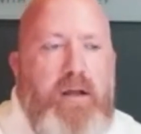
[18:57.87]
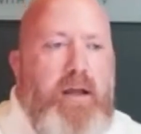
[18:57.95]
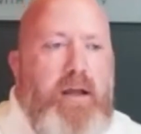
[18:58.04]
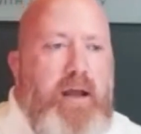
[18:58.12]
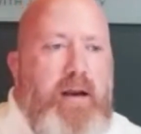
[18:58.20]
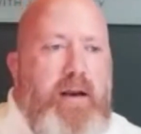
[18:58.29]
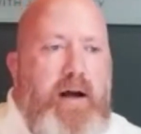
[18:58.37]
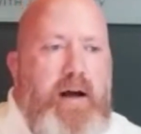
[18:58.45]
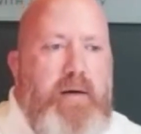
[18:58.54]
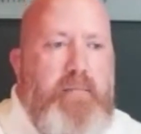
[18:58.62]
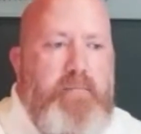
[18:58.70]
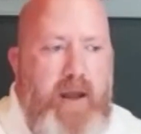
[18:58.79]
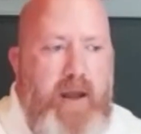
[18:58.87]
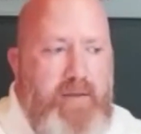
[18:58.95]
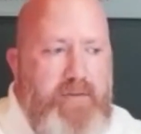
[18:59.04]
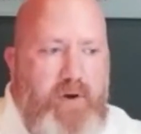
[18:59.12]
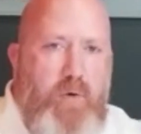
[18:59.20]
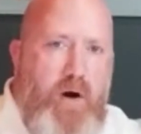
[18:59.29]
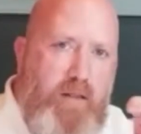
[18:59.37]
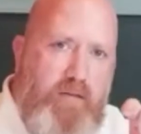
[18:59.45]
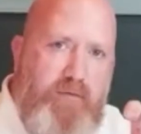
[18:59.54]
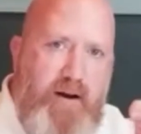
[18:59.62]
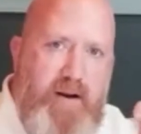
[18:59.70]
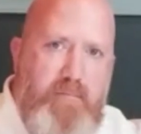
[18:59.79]
And I add the
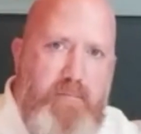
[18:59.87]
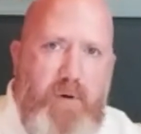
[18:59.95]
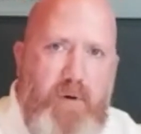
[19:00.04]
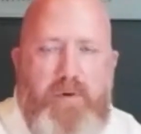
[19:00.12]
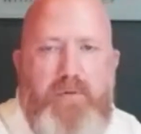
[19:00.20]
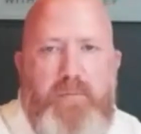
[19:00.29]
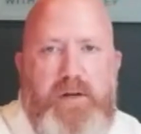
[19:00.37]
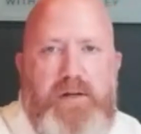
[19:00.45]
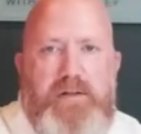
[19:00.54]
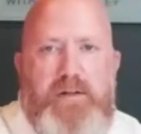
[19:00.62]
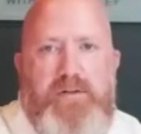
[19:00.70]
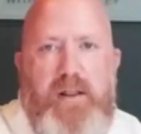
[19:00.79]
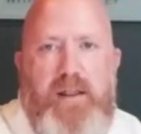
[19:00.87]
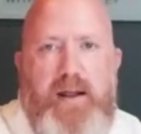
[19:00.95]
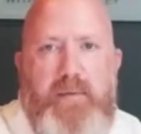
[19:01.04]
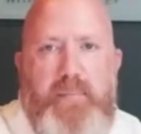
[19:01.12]
qualified on purpose because there's a lot of